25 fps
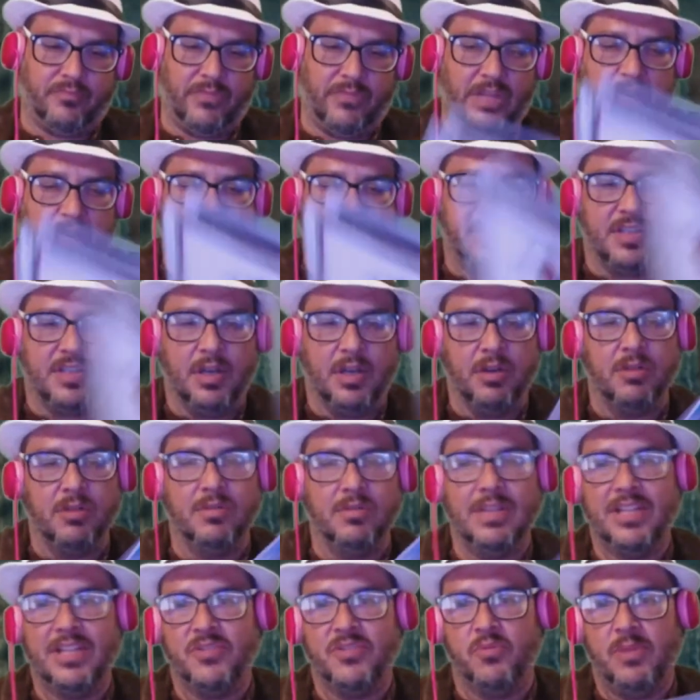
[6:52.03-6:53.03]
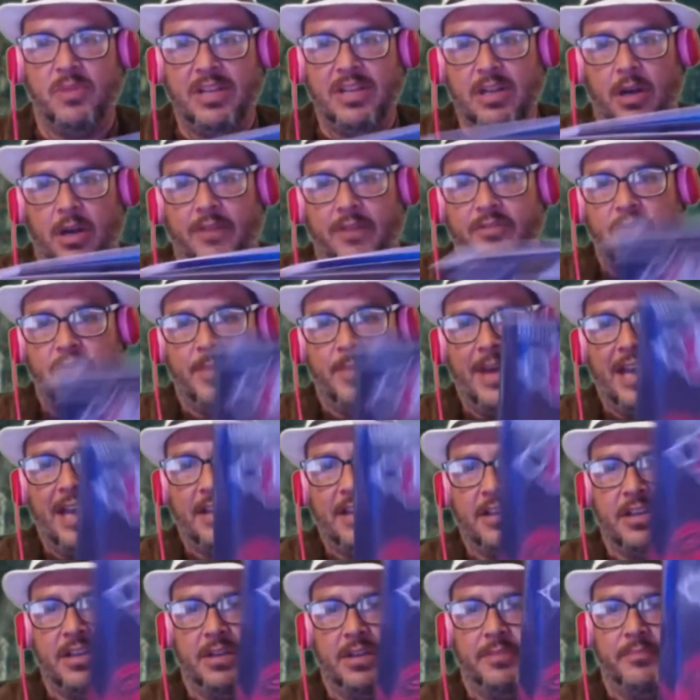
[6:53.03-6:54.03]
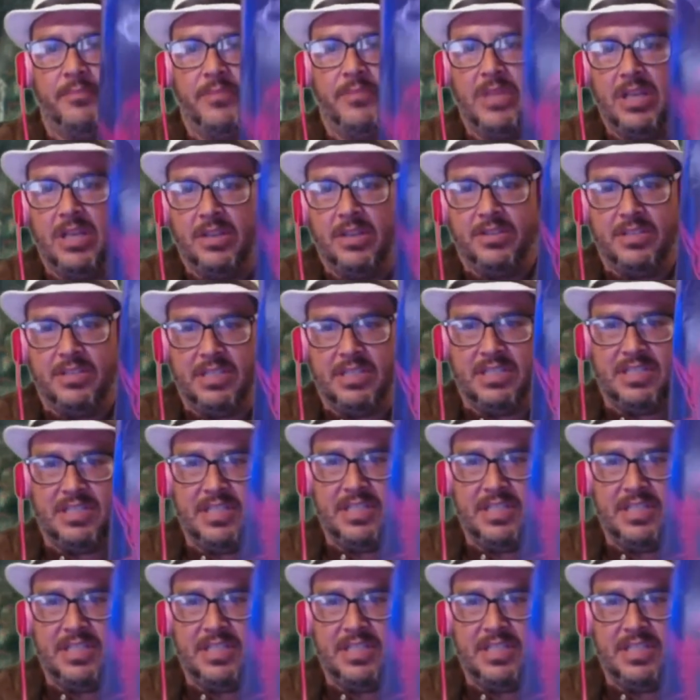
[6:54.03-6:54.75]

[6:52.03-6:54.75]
So let's read off of the back here. So you can see